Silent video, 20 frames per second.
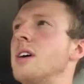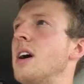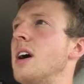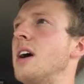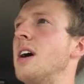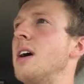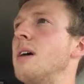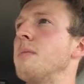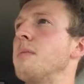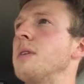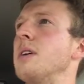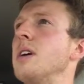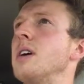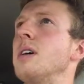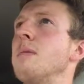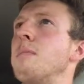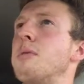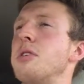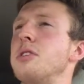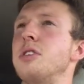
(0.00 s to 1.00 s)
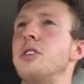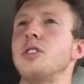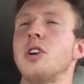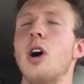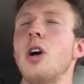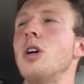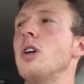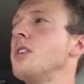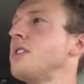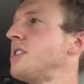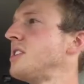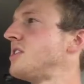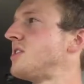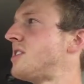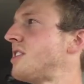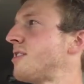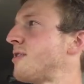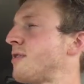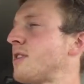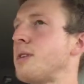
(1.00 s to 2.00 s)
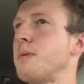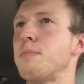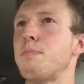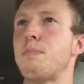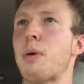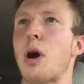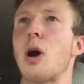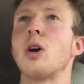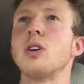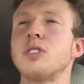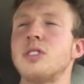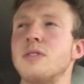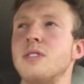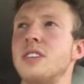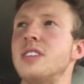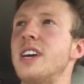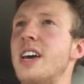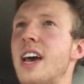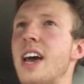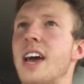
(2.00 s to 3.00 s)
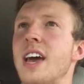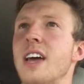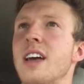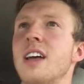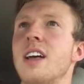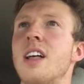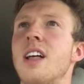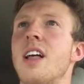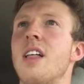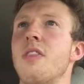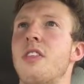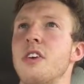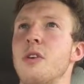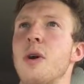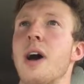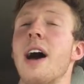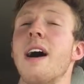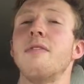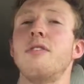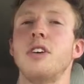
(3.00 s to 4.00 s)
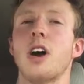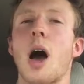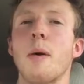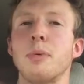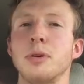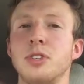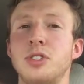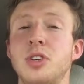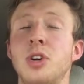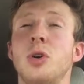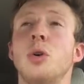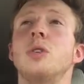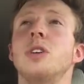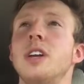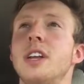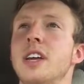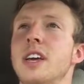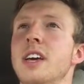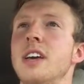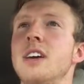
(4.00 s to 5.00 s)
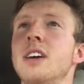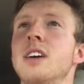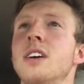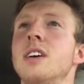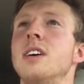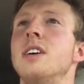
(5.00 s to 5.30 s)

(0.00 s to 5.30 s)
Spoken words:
But there's all of these different parts of the day that you have the opportunity